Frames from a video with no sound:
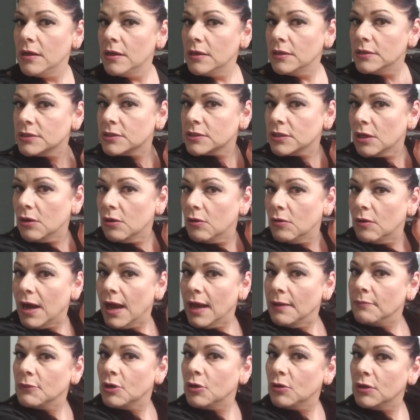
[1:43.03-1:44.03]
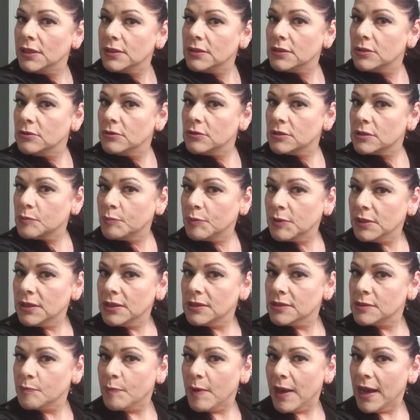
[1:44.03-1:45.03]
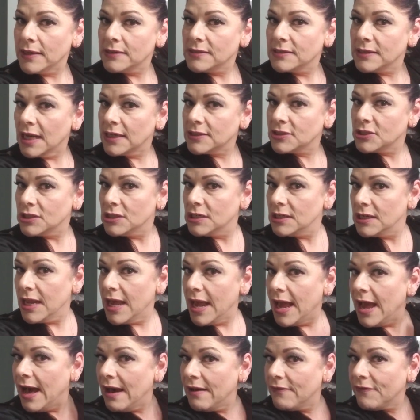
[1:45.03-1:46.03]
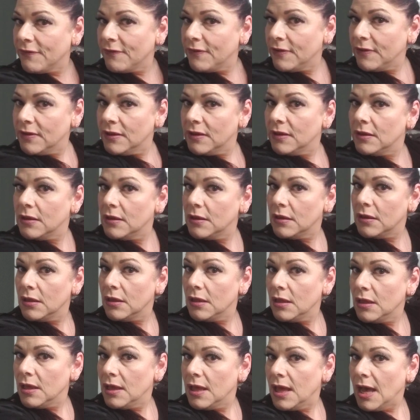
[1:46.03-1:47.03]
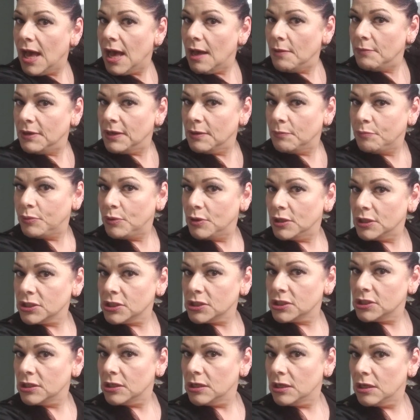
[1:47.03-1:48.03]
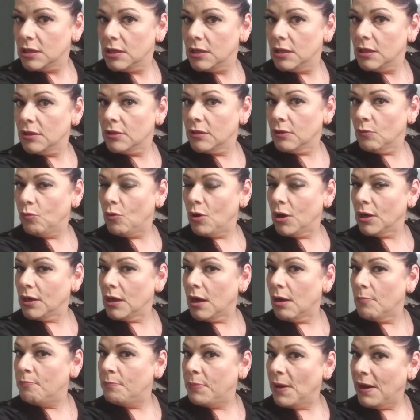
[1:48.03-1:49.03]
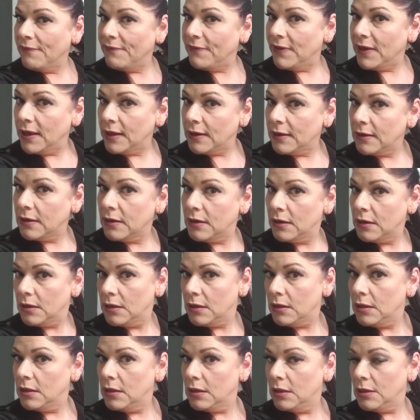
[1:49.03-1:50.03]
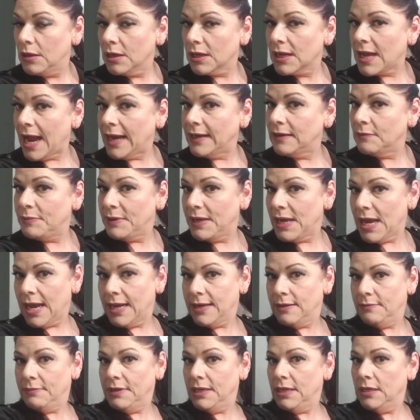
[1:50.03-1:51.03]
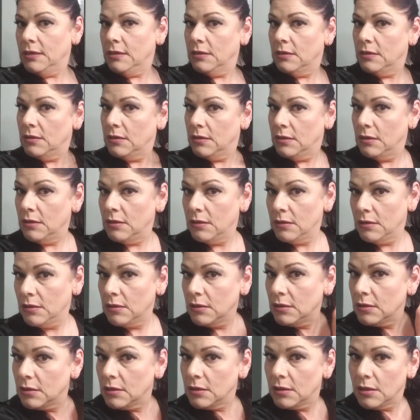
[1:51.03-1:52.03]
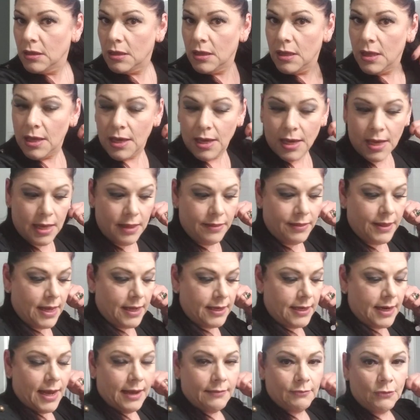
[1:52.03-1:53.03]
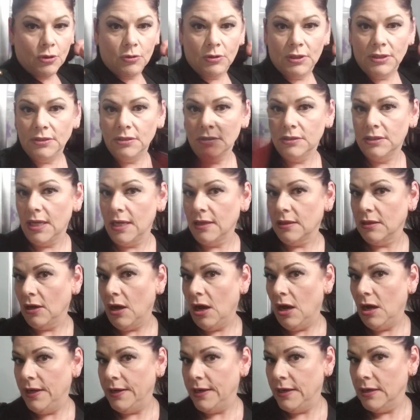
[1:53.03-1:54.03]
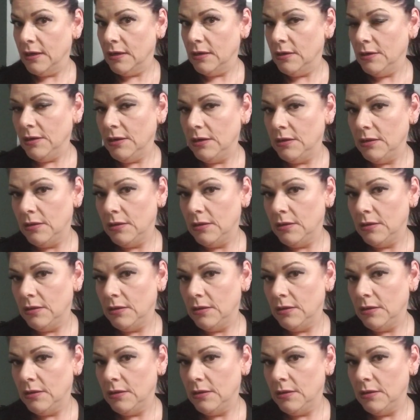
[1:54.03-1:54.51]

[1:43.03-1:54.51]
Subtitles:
So I'm going to split this back section in half. I'm going to push the one above it kind of behind me. And then I'm going to take the iron